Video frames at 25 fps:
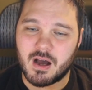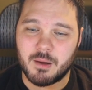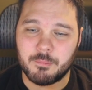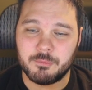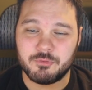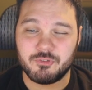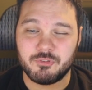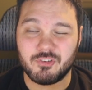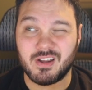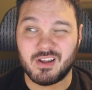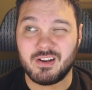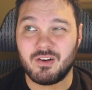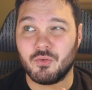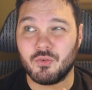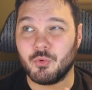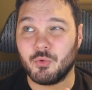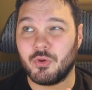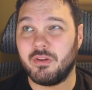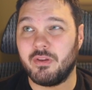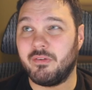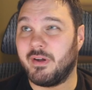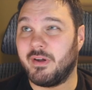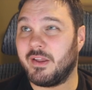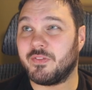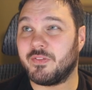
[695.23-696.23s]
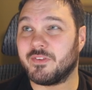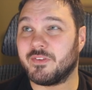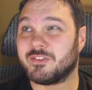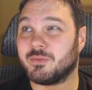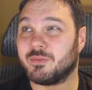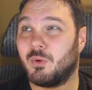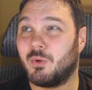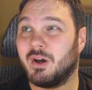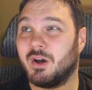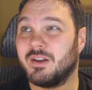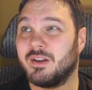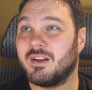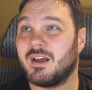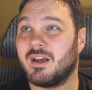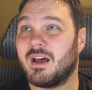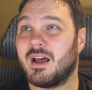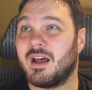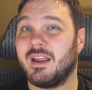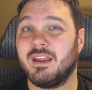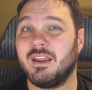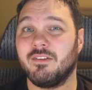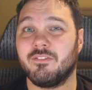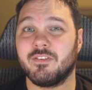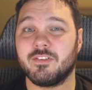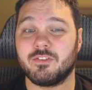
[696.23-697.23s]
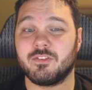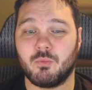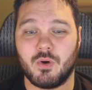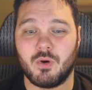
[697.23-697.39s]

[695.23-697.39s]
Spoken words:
So I don't really like this one. I give this